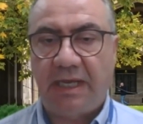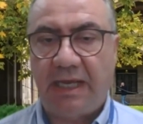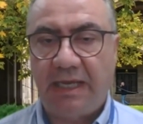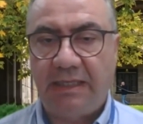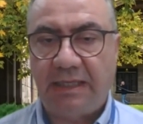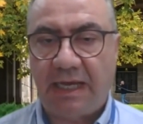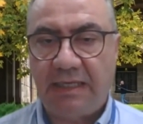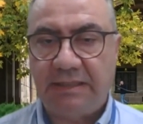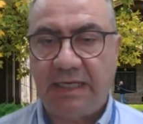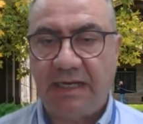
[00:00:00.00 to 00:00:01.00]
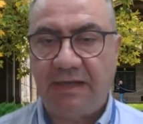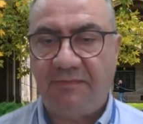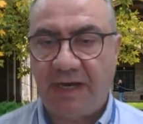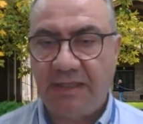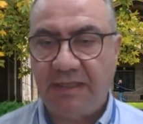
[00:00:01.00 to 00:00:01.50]
and as an
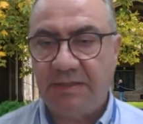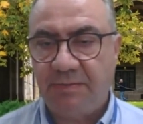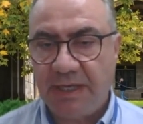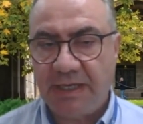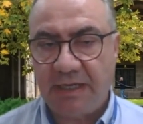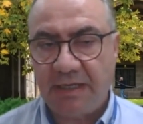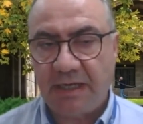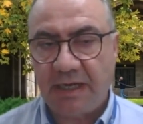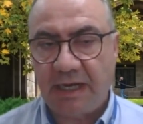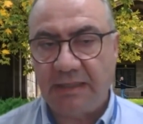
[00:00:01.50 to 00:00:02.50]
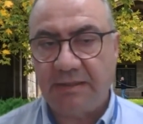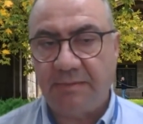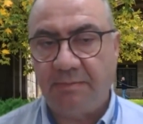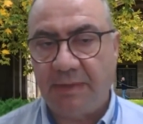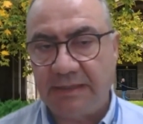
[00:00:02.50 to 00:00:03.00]
invited speaker at
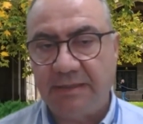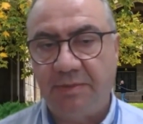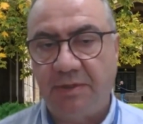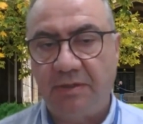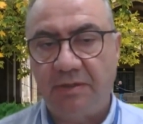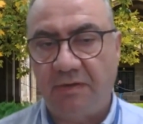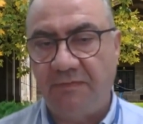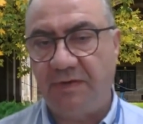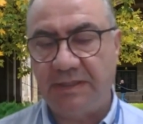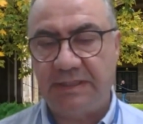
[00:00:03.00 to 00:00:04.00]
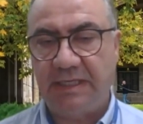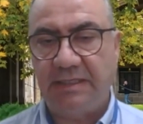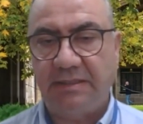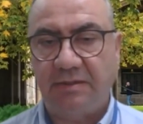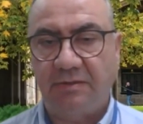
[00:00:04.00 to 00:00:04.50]
multiple
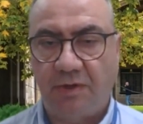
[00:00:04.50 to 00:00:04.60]
conferences,